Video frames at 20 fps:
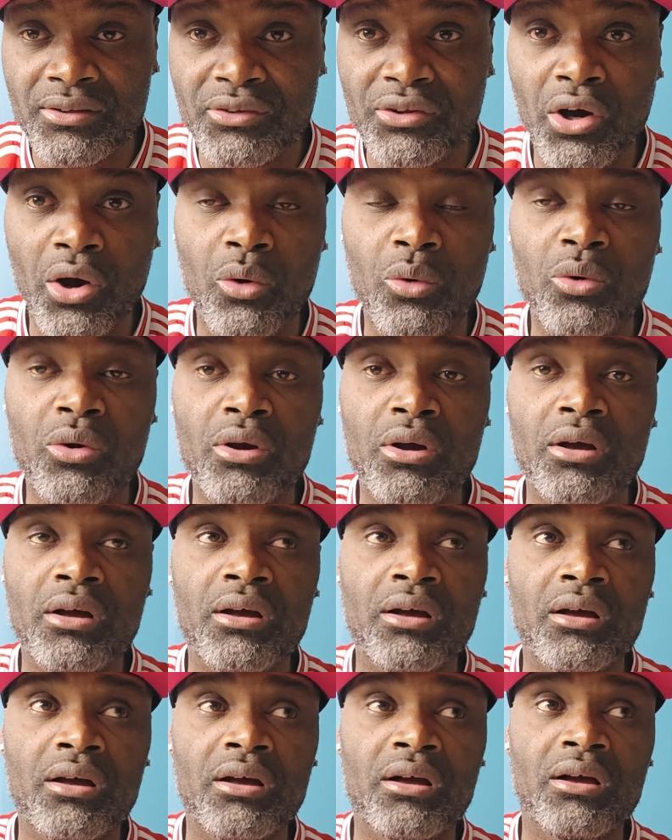Now,
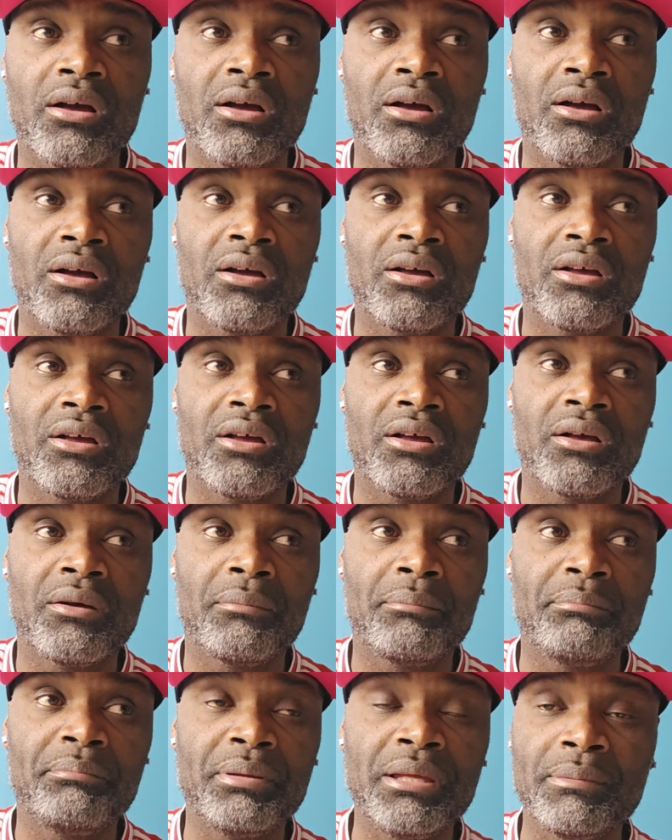
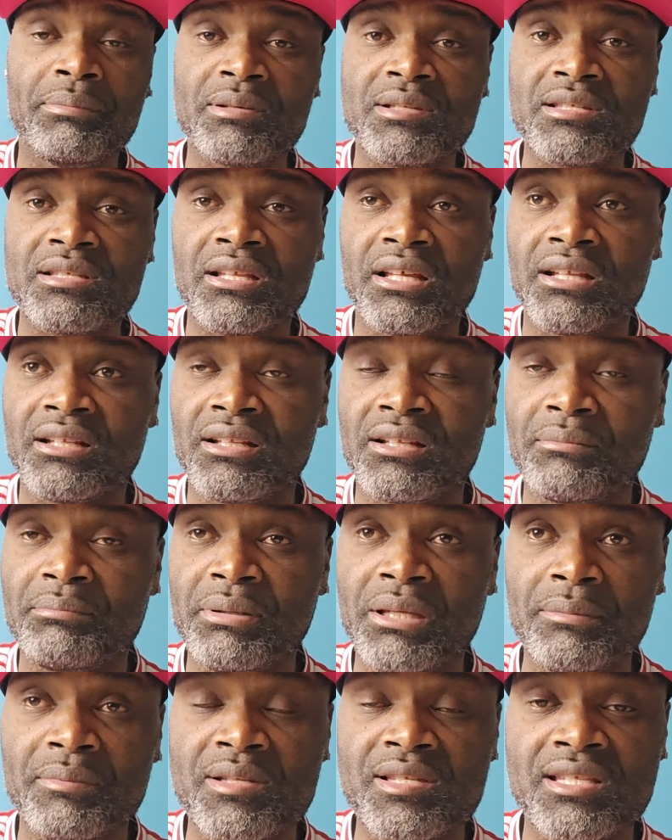people
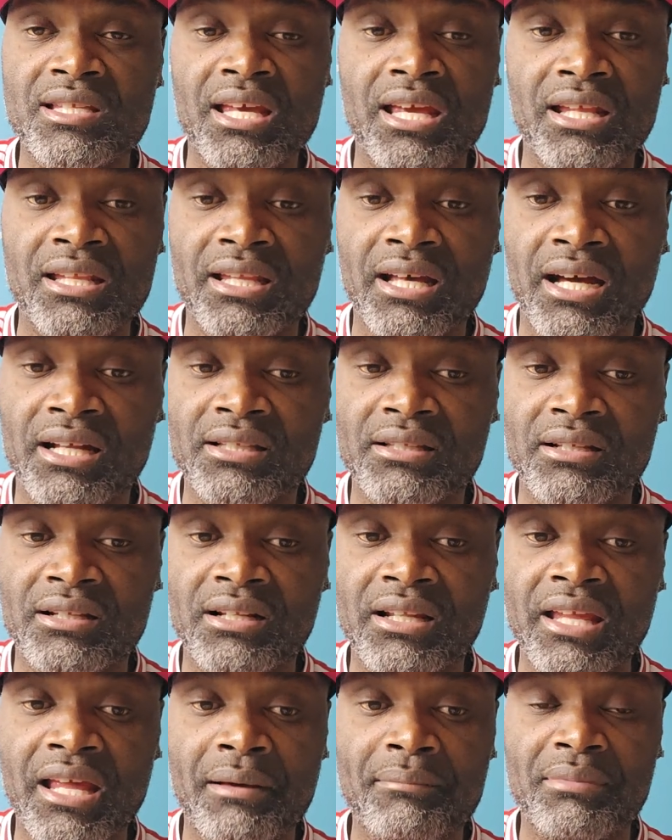saying that
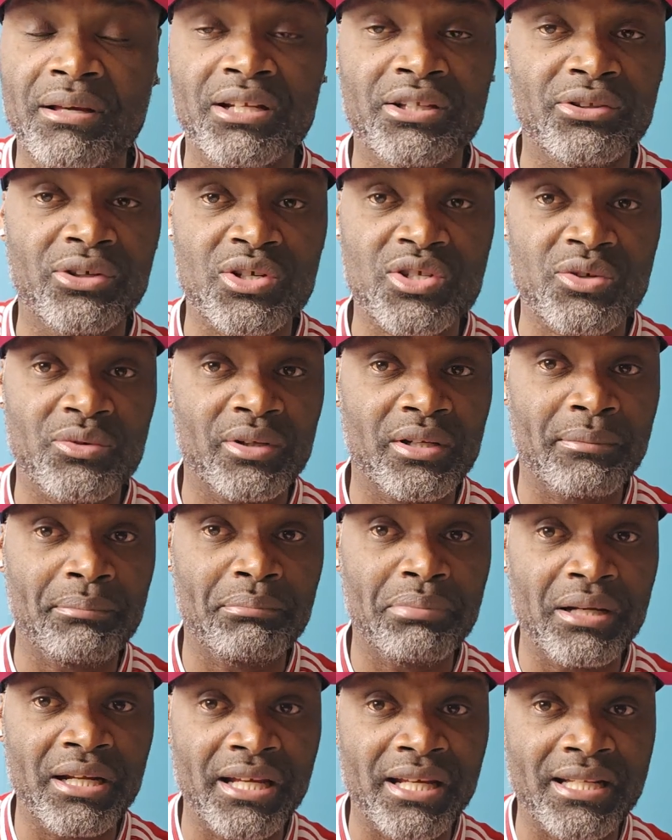Liam Bailey doesn't really
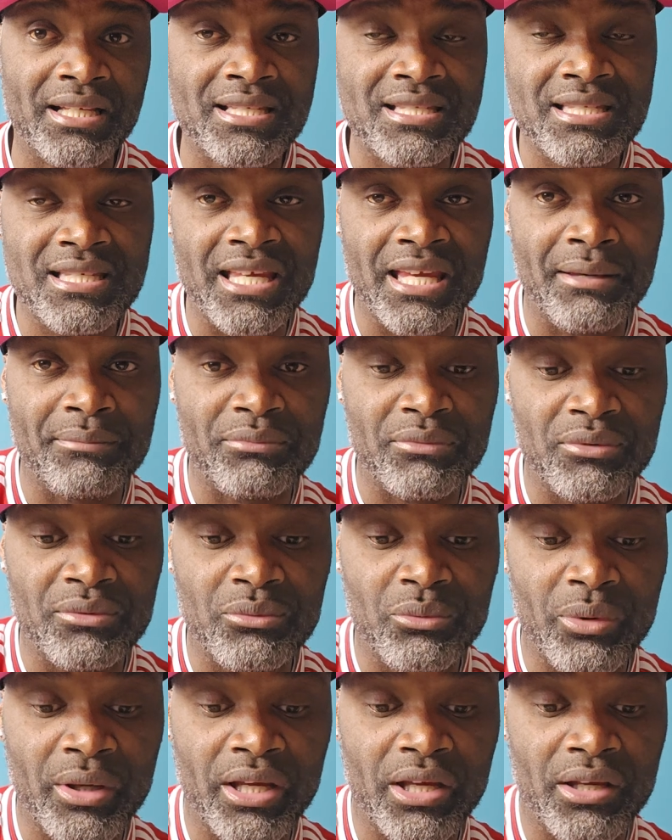play the same
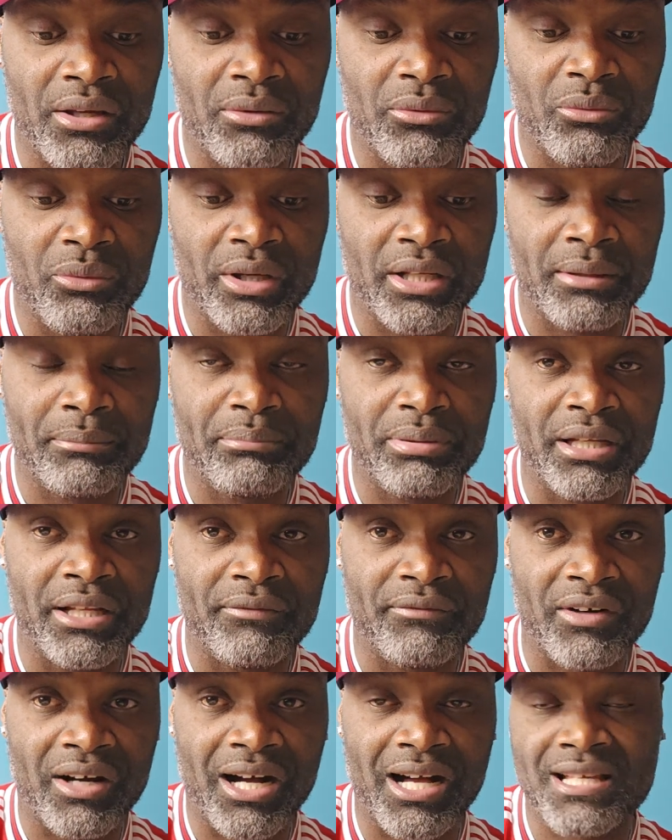way when he's
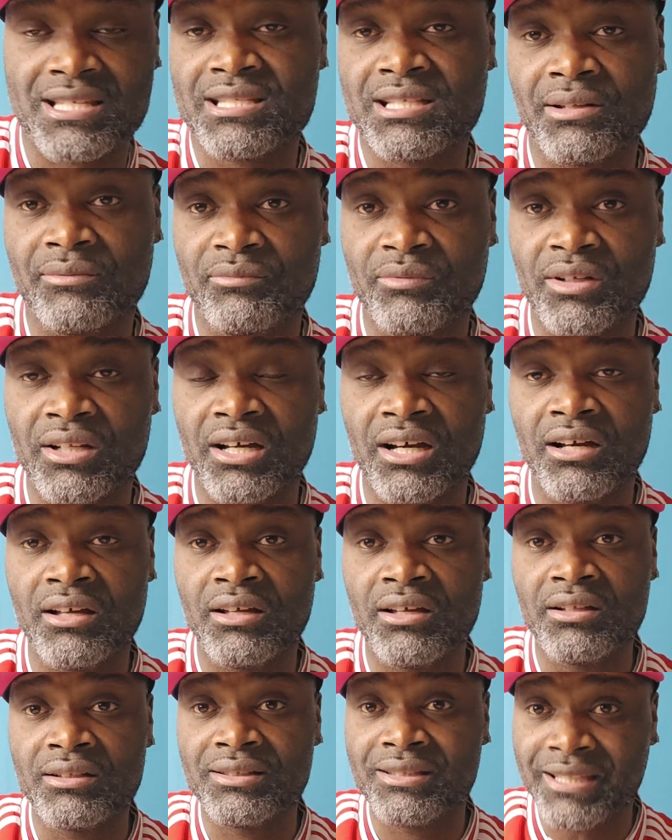playing for Aston Villa.
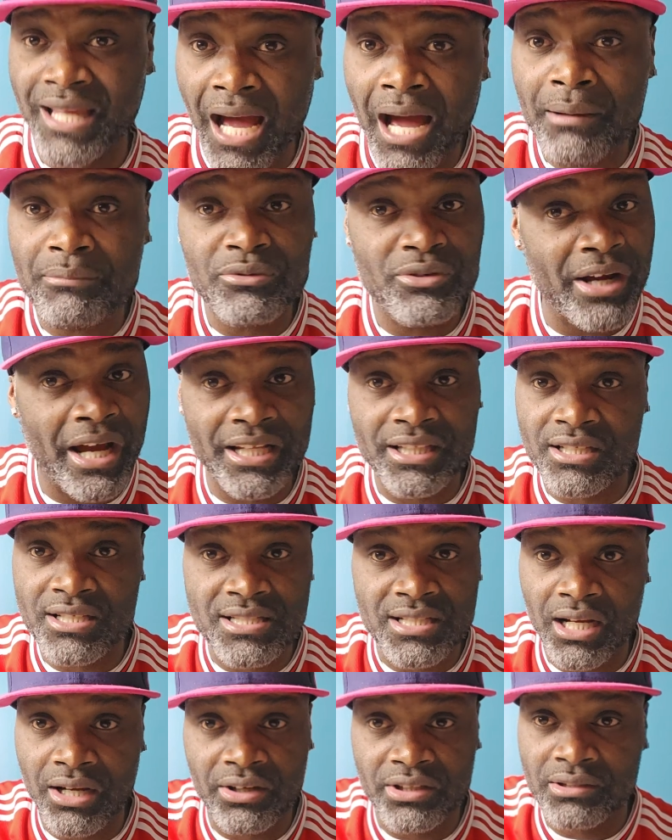Damn right
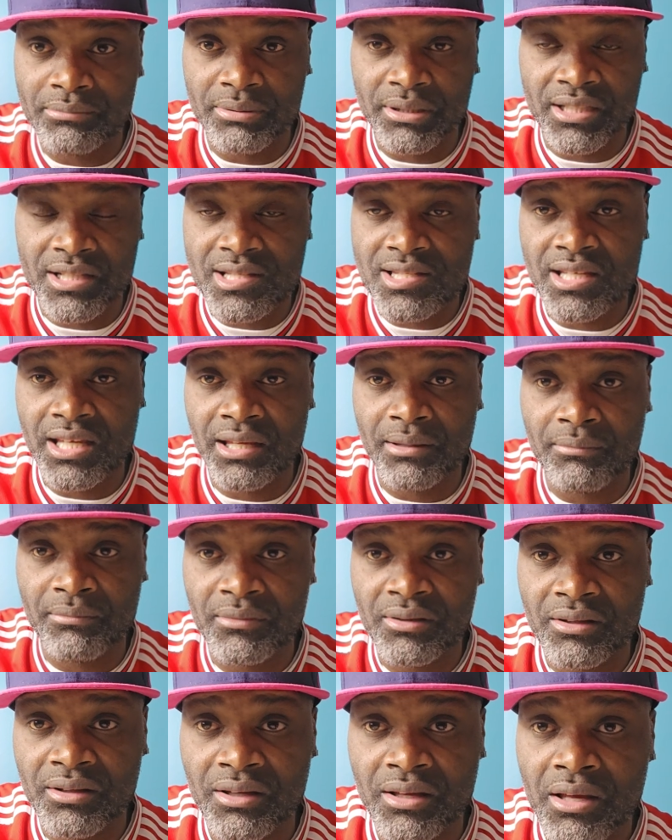he's not going to play the
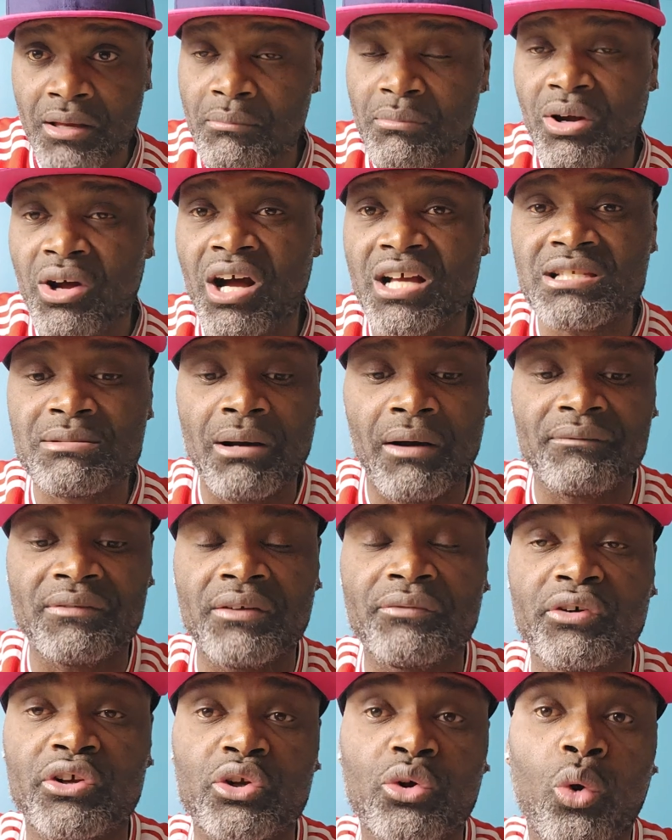same. Because he have
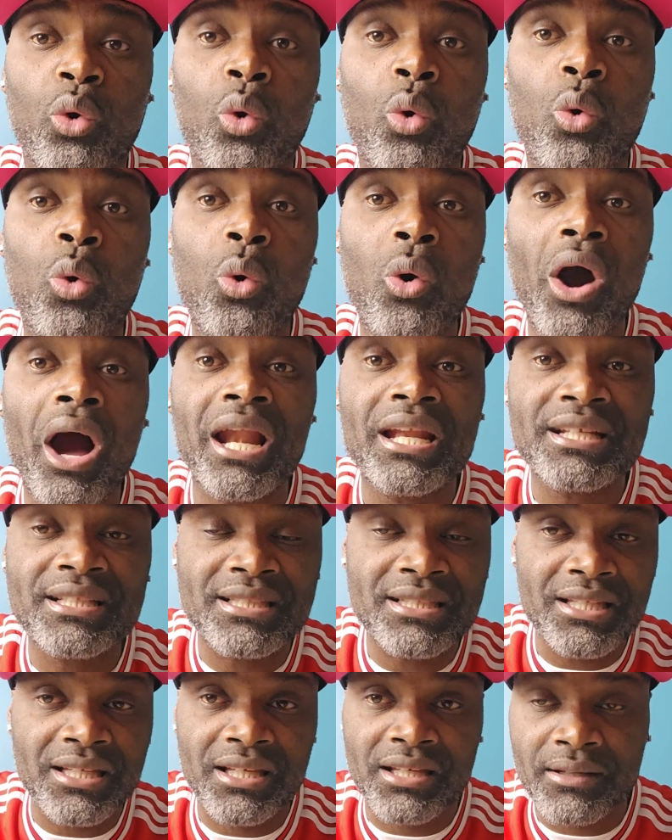different
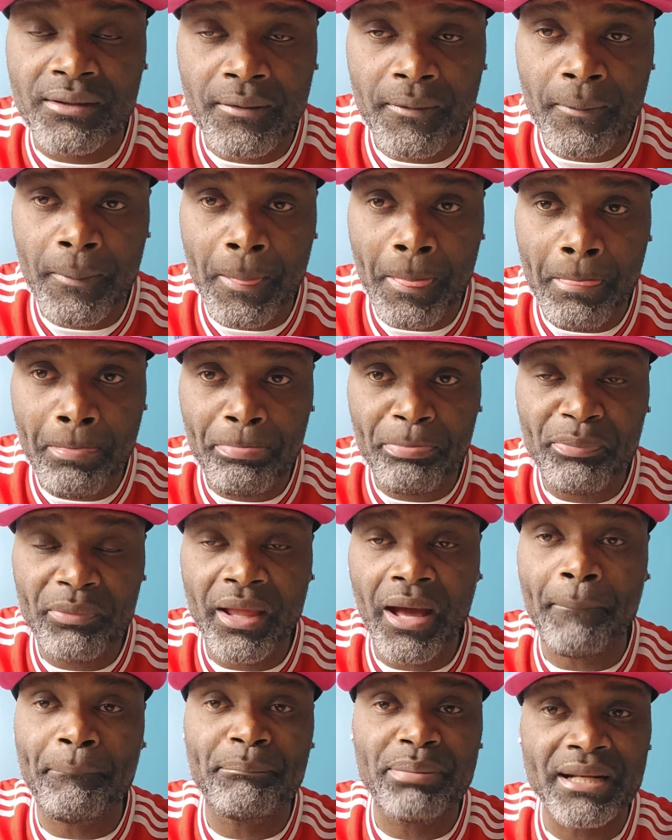quality
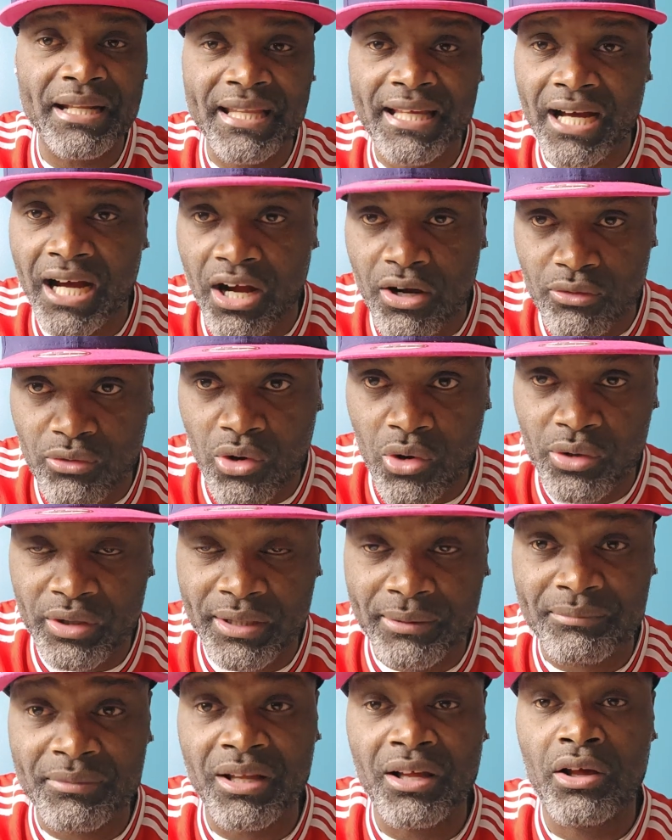of player around
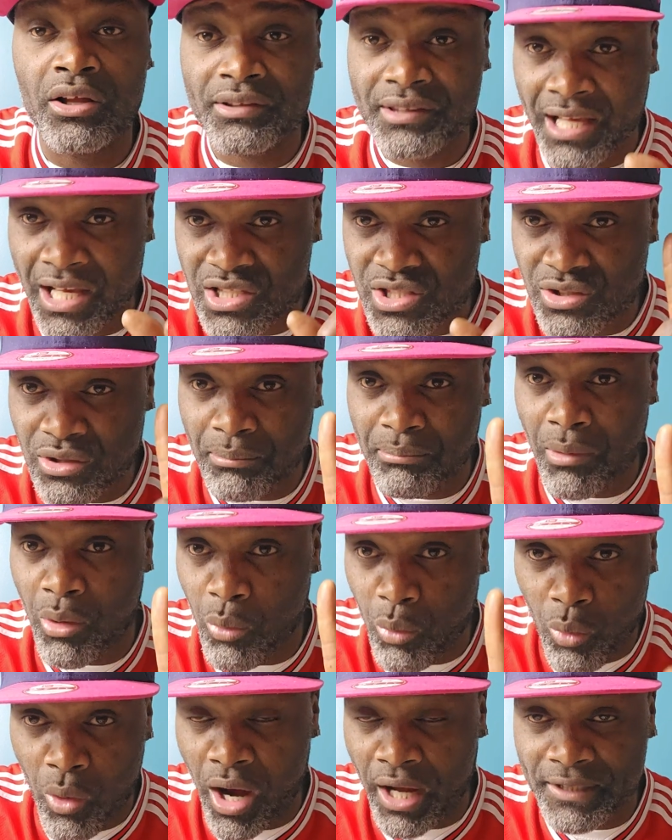him. That's number
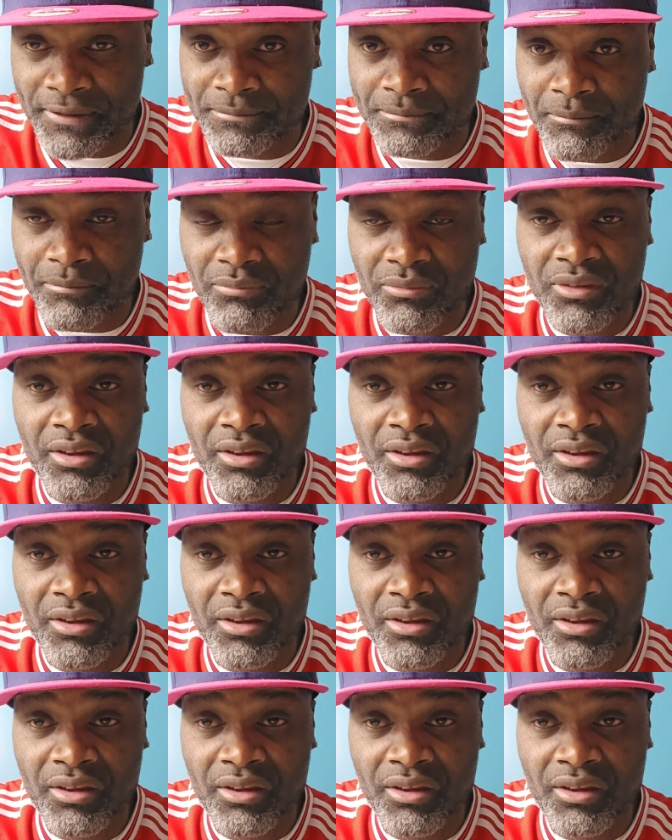one.